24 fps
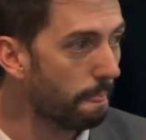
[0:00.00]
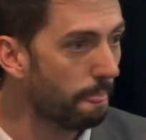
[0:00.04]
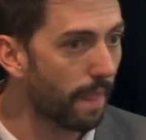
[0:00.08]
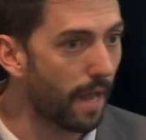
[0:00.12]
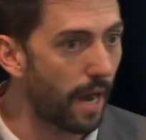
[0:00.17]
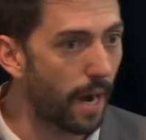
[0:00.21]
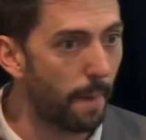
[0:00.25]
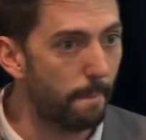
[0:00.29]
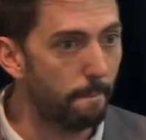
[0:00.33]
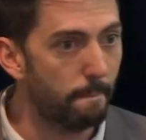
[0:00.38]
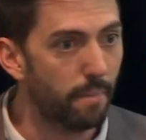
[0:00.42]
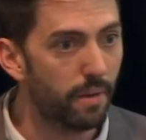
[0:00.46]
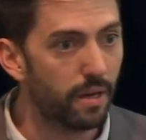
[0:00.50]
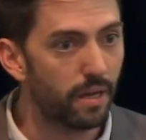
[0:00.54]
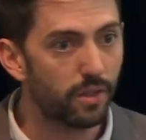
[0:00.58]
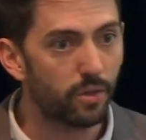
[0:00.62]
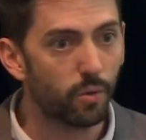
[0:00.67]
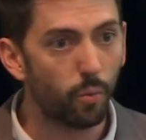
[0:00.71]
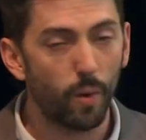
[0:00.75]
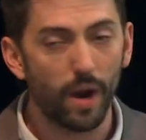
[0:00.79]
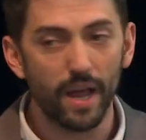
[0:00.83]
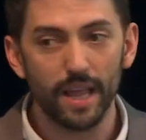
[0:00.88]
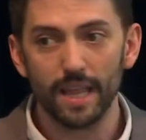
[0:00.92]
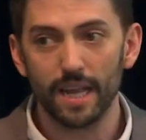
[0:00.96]
Um, the
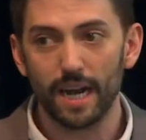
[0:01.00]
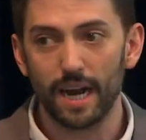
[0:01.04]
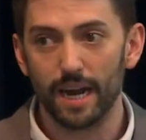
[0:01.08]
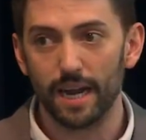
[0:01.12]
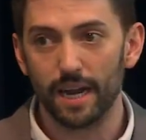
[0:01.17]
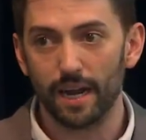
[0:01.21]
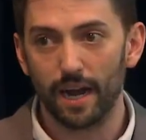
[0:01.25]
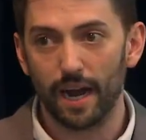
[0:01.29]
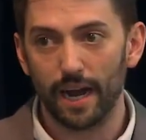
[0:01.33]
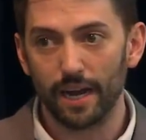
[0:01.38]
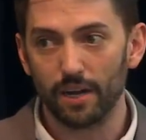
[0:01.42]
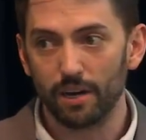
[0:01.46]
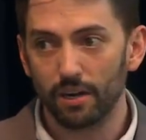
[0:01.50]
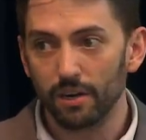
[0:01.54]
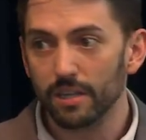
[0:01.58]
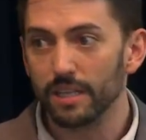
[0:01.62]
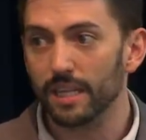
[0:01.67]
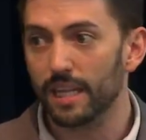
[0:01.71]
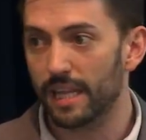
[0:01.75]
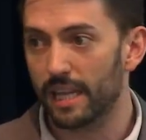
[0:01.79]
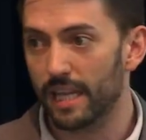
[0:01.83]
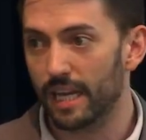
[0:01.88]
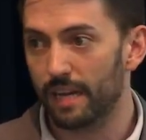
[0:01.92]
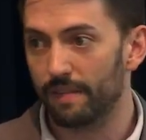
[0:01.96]
way that I, I
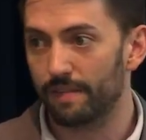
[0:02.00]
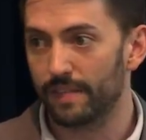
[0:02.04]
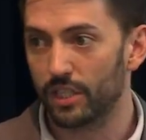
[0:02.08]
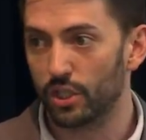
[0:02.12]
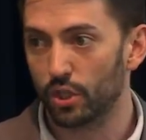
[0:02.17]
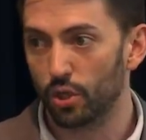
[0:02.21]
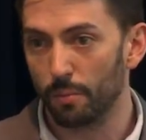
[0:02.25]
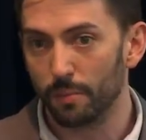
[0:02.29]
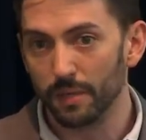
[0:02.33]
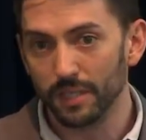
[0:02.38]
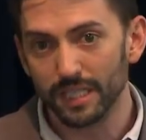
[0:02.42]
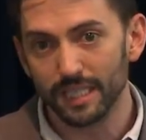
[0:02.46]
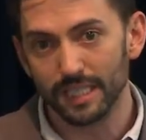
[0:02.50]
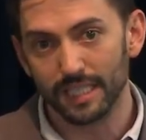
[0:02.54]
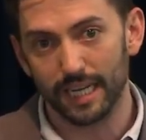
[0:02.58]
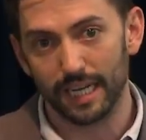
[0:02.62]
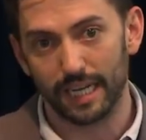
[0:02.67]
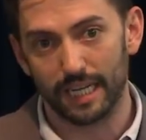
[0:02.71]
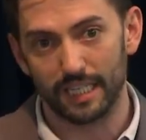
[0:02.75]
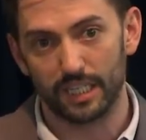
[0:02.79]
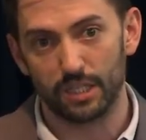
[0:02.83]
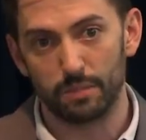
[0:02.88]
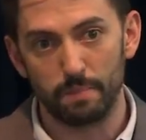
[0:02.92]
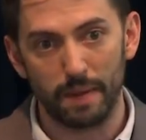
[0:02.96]
currently think of this is almost as
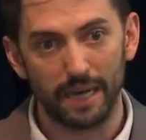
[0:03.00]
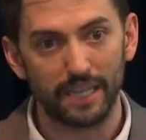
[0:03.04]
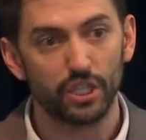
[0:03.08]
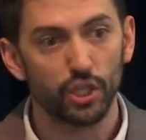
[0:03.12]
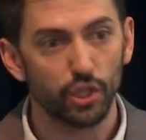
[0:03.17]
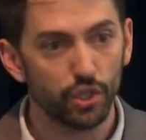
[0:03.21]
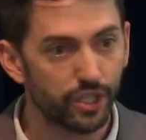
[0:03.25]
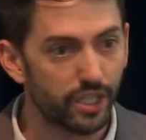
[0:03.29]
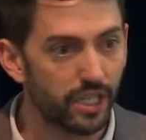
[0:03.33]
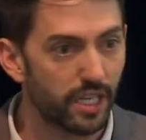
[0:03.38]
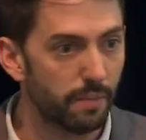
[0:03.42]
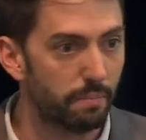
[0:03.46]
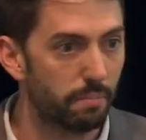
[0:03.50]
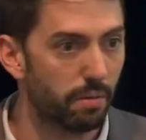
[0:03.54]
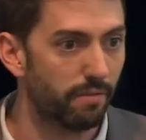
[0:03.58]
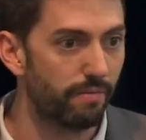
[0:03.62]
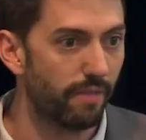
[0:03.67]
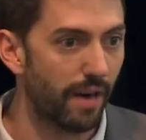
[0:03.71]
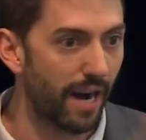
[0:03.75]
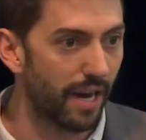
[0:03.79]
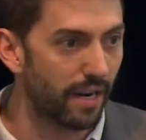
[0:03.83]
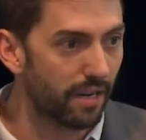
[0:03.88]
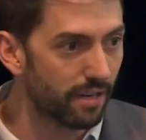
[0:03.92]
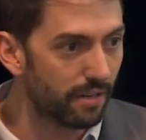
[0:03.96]
like a specialty
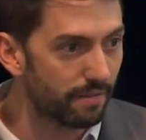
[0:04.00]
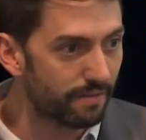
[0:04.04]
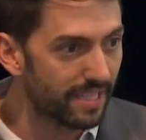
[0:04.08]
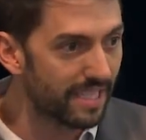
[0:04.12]
provider of